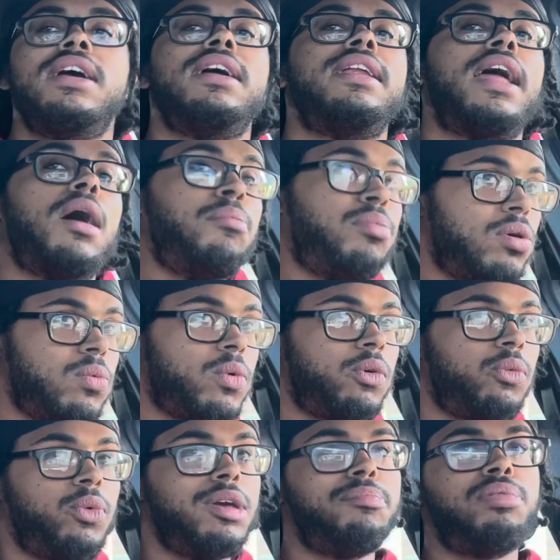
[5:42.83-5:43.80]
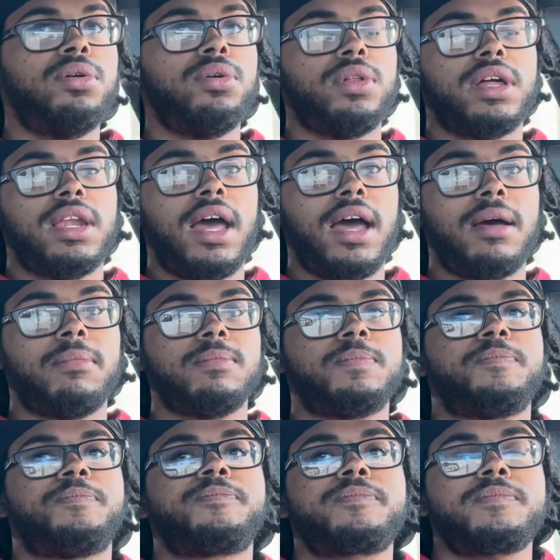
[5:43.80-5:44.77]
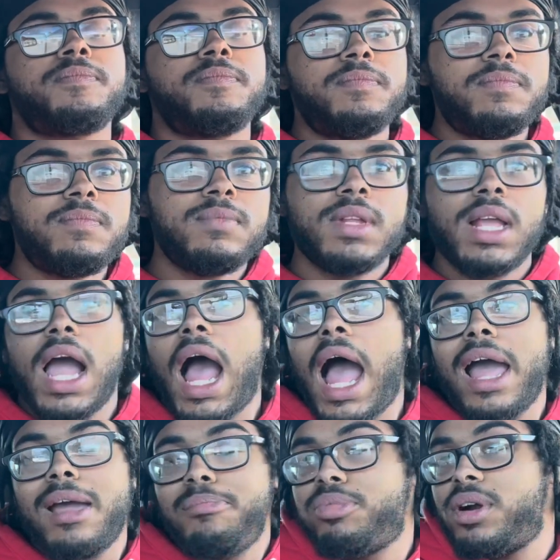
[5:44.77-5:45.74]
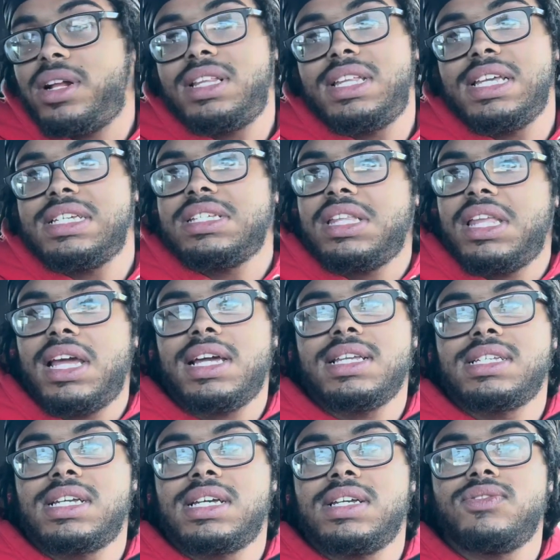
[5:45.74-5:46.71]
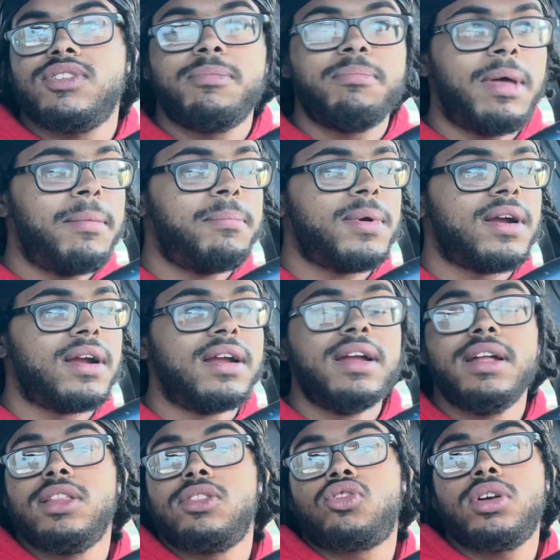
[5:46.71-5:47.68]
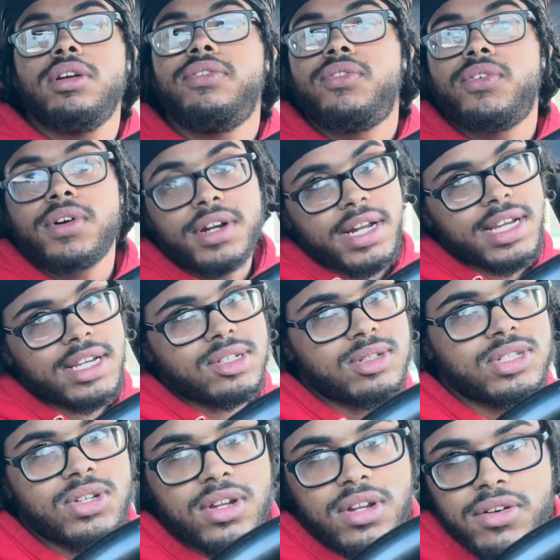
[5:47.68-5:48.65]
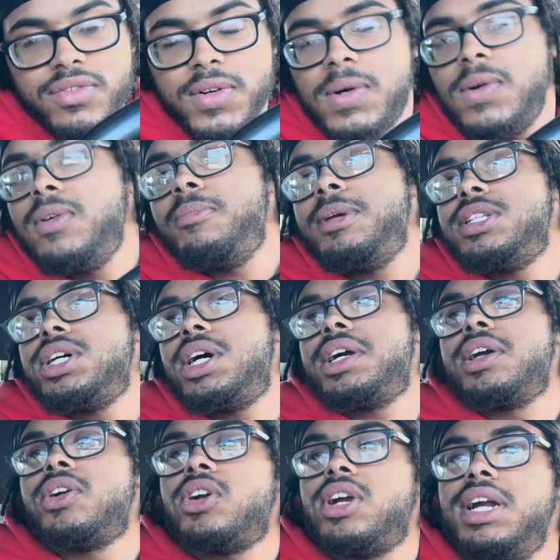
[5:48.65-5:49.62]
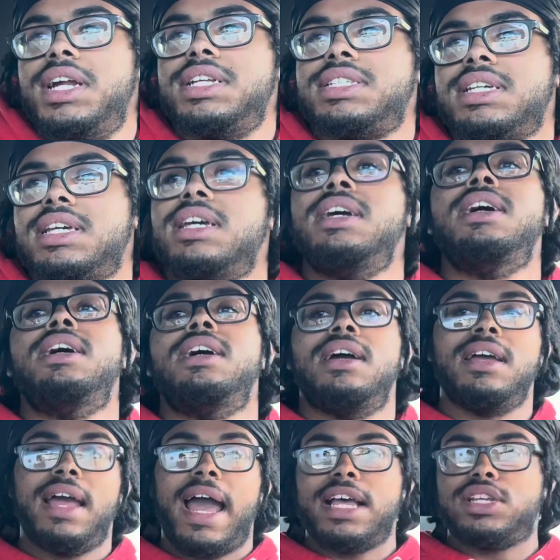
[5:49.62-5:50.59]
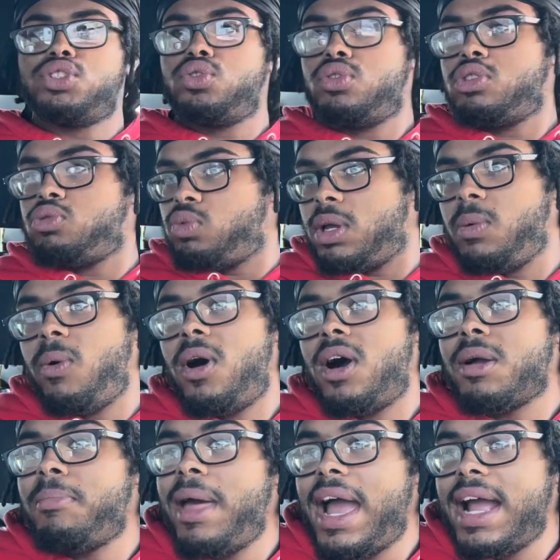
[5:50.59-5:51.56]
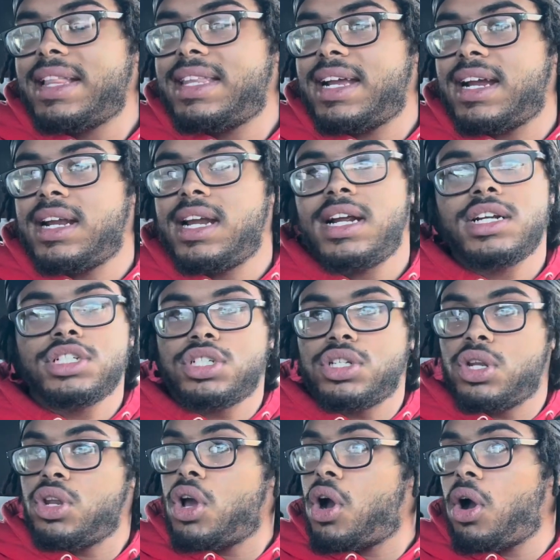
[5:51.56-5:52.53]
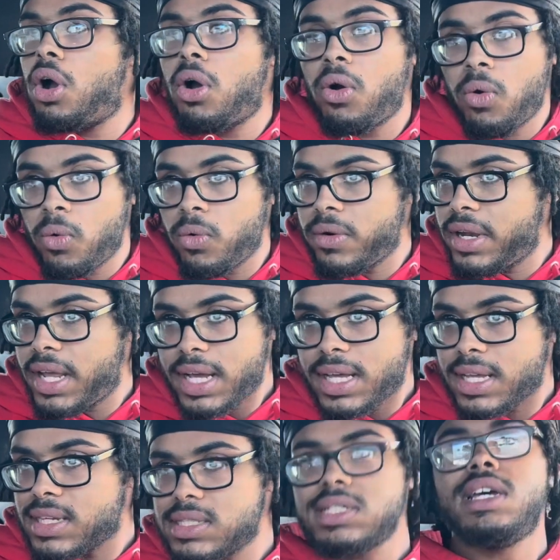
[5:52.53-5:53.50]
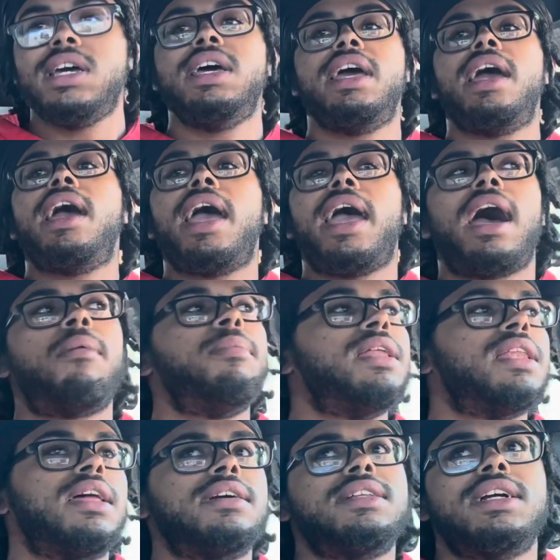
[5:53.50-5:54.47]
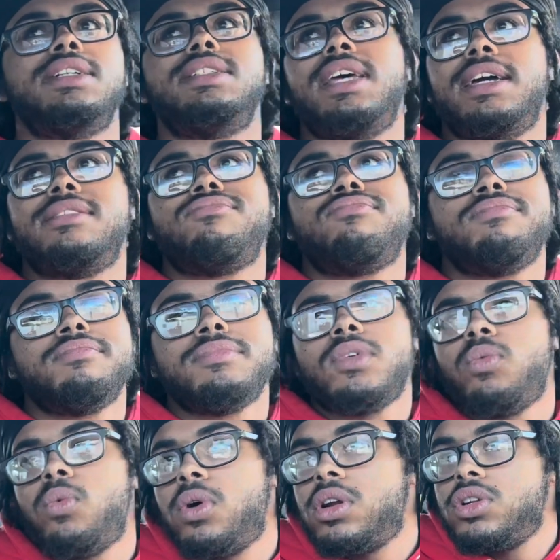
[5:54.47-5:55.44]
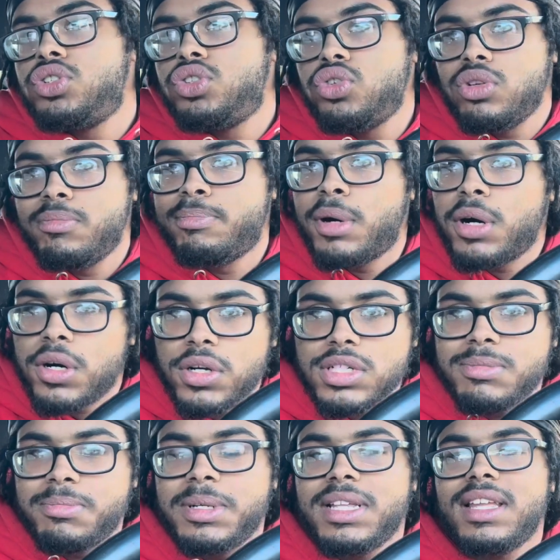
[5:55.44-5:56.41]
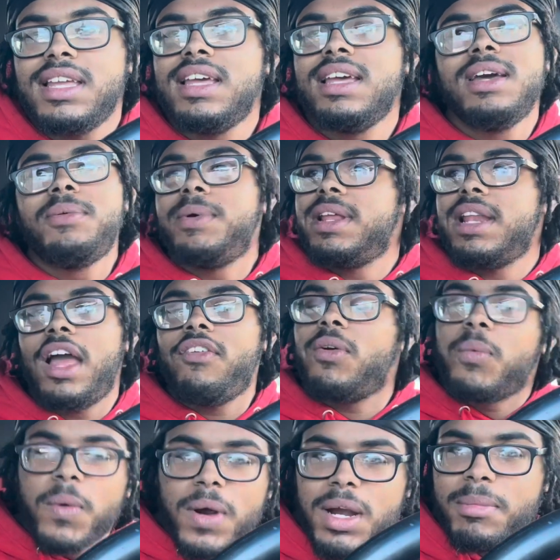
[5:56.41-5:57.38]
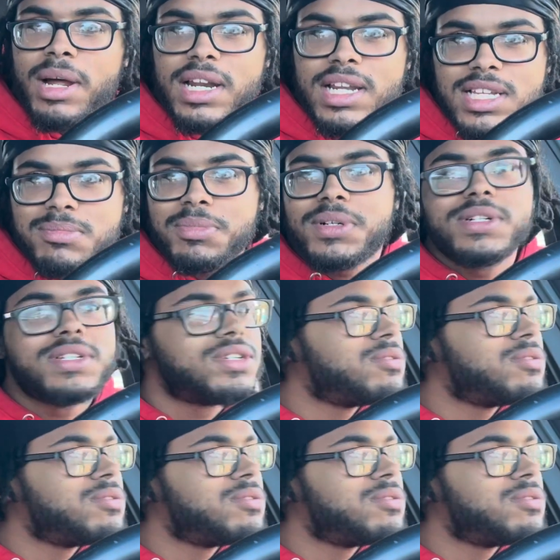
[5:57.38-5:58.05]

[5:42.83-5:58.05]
Now, boom, when we pulling up, I brought these niggas because remember, 3-4 niggas is on the phone with me talking crazy. As soon as we walk back there, there's no niggas. I mean, like, there's like one or two bulls, but we not even worried about these bulls.